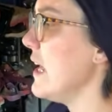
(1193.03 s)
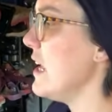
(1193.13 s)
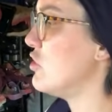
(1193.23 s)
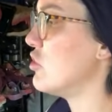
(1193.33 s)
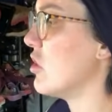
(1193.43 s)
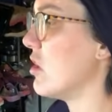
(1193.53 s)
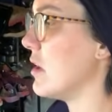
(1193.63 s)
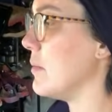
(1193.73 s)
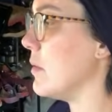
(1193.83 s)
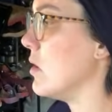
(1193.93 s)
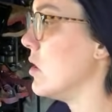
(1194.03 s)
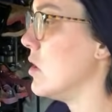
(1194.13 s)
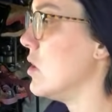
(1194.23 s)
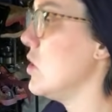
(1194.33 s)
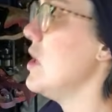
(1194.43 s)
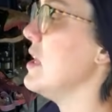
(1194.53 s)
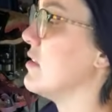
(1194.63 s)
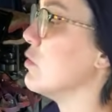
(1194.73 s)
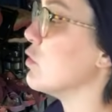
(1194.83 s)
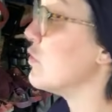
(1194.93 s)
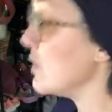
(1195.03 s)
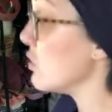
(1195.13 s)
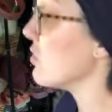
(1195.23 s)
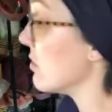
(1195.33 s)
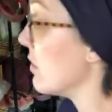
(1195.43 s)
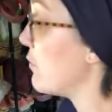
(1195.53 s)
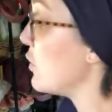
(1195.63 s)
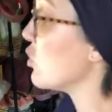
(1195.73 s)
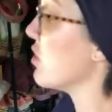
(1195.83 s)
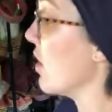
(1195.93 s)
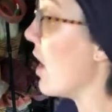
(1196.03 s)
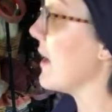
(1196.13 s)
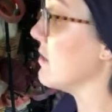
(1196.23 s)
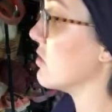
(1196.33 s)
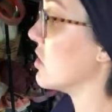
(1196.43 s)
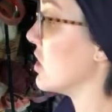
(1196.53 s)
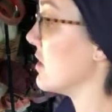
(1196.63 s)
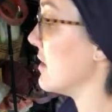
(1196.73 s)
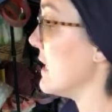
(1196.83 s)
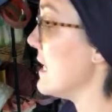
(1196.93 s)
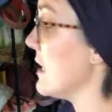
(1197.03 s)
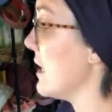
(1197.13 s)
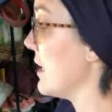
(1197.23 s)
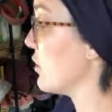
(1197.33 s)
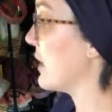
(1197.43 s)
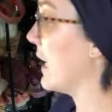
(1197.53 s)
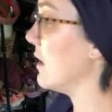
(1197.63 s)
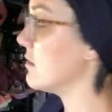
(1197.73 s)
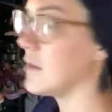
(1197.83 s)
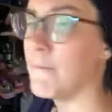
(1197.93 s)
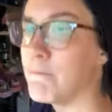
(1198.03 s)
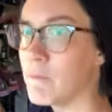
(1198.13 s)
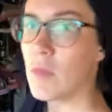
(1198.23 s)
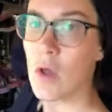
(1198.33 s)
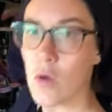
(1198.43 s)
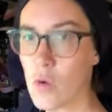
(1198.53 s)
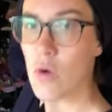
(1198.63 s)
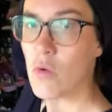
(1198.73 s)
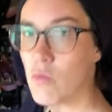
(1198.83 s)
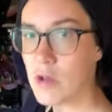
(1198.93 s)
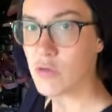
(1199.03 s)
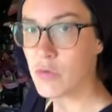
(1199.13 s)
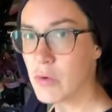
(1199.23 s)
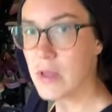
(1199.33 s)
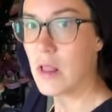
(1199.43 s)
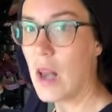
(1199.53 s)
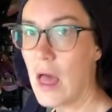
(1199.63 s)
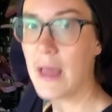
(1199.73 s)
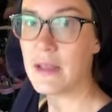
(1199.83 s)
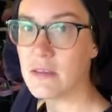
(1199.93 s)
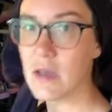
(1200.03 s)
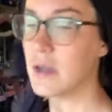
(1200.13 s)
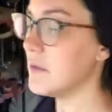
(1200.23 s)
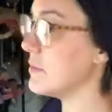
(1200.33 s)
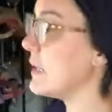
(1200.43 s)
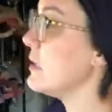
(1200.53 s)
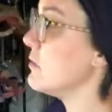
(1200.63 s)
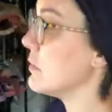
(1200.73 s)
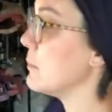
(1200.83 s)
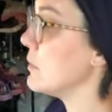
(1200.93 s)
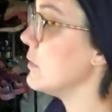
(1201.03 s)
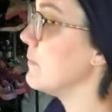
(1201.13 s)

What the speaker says: each time. It's those fierce lions guarding the inner gates. Wondering where the lions are. Right? Remember?